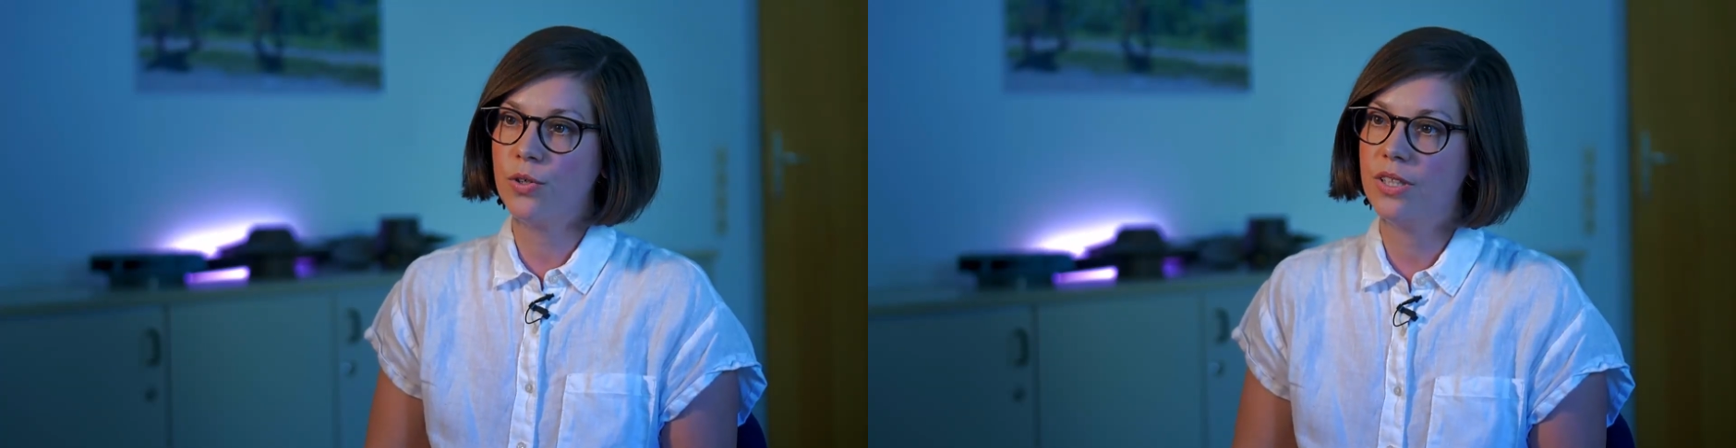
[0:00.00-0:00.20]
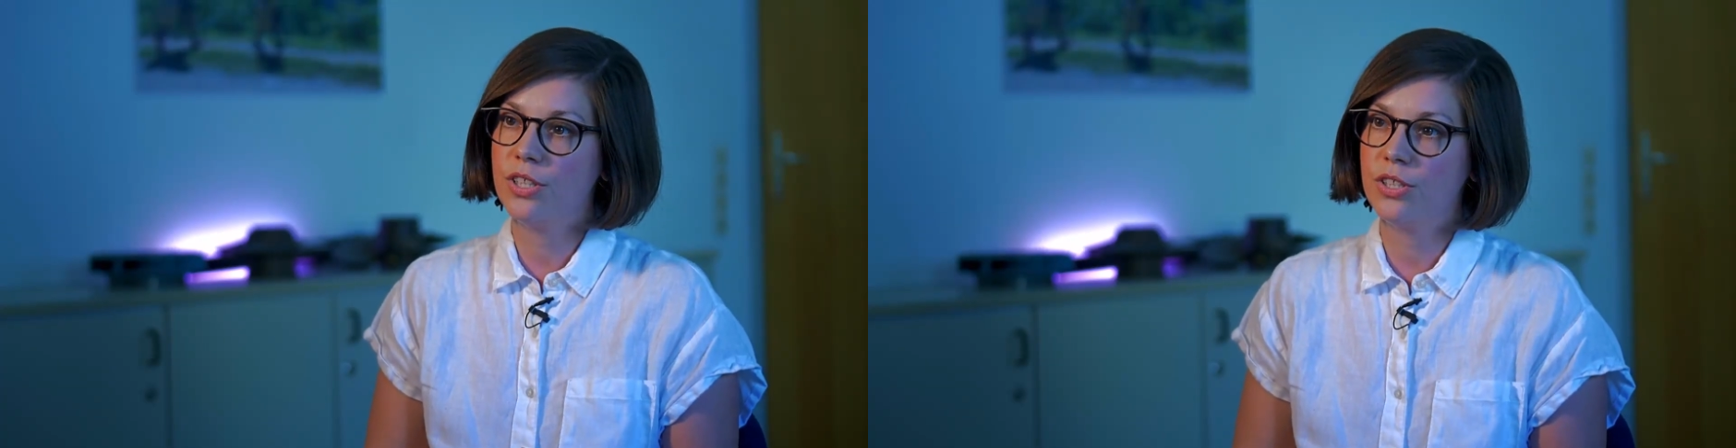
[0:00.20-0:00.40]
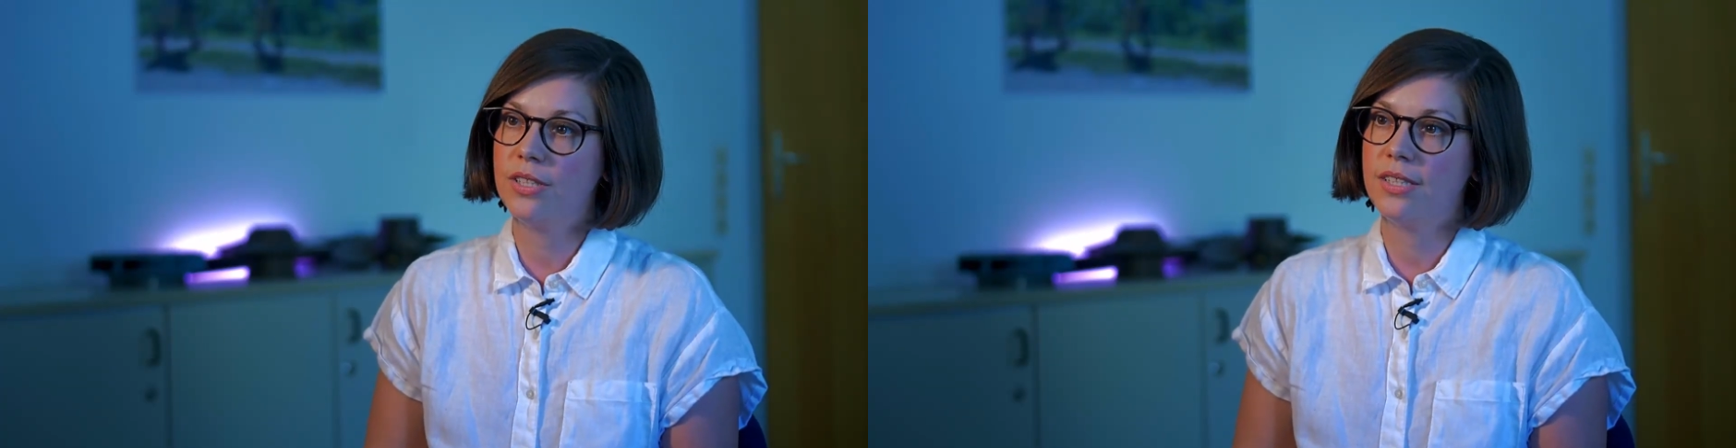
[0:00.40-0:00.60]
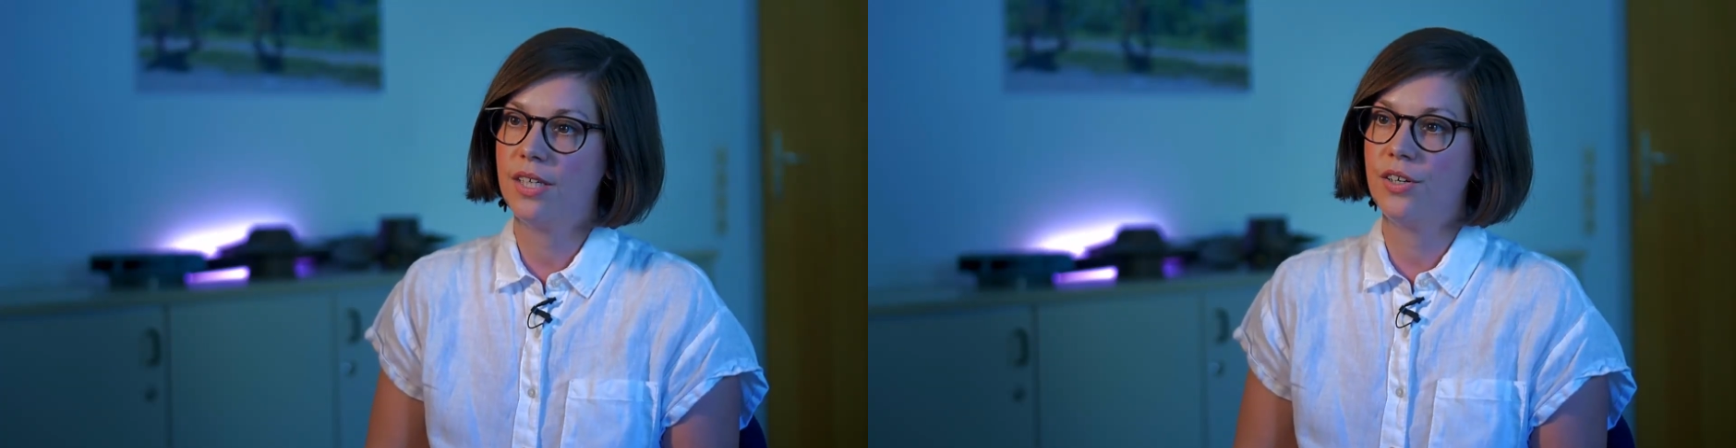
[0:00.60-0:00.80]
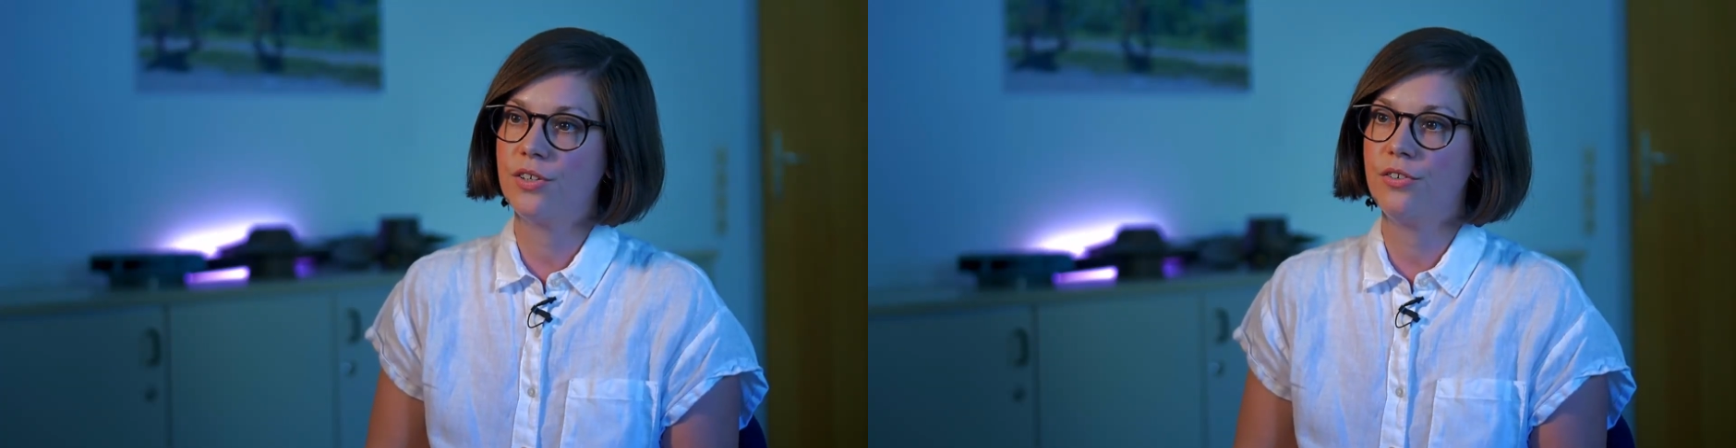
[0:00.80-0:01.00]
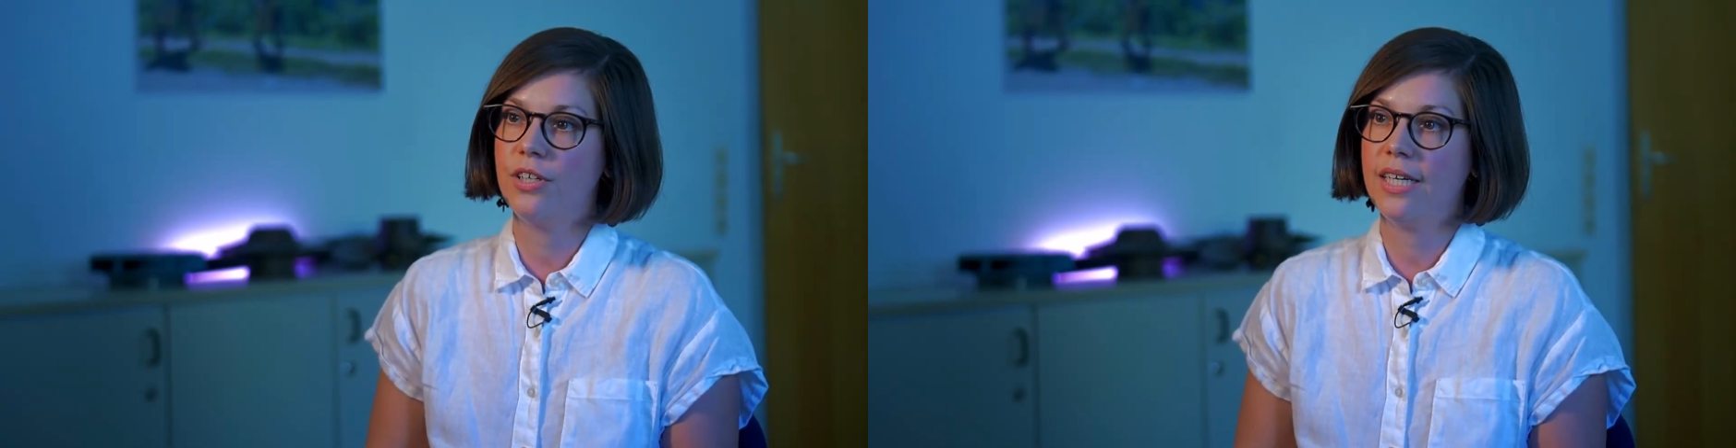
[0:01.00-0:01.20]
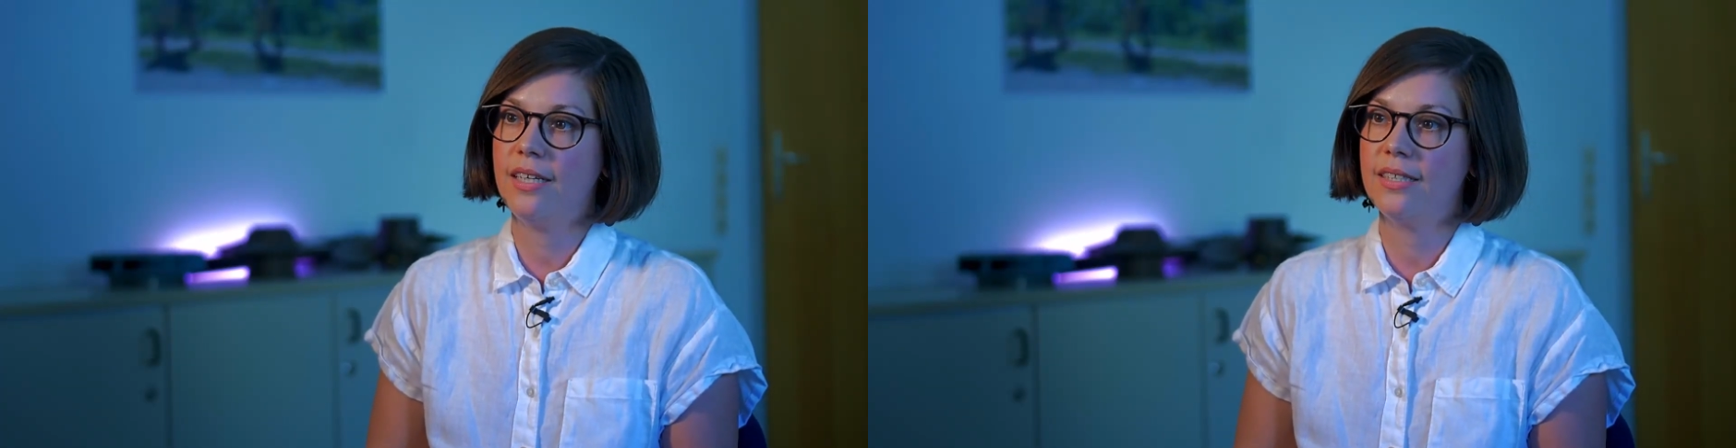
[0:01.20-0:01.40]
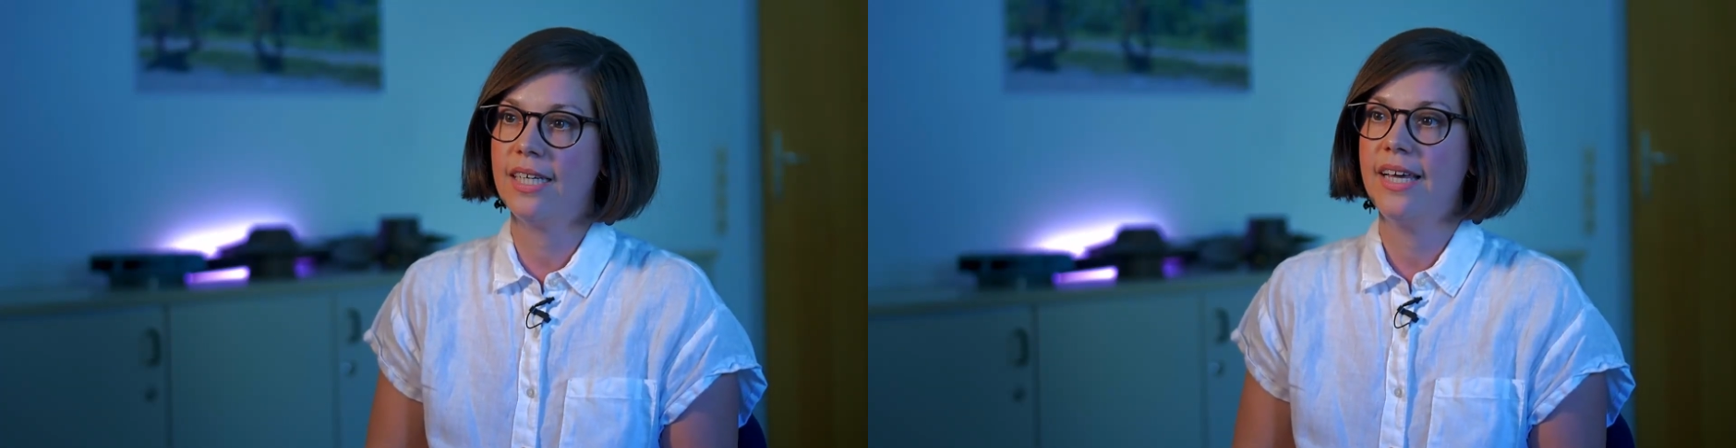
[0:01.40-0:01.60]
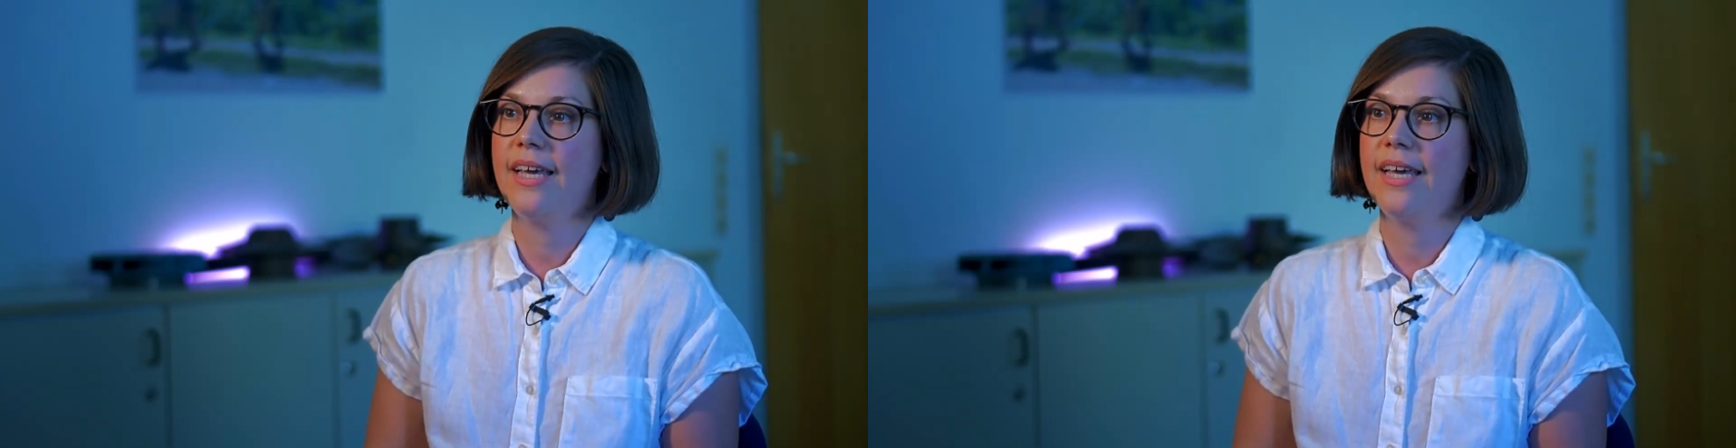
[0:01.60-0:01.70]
conditions that are created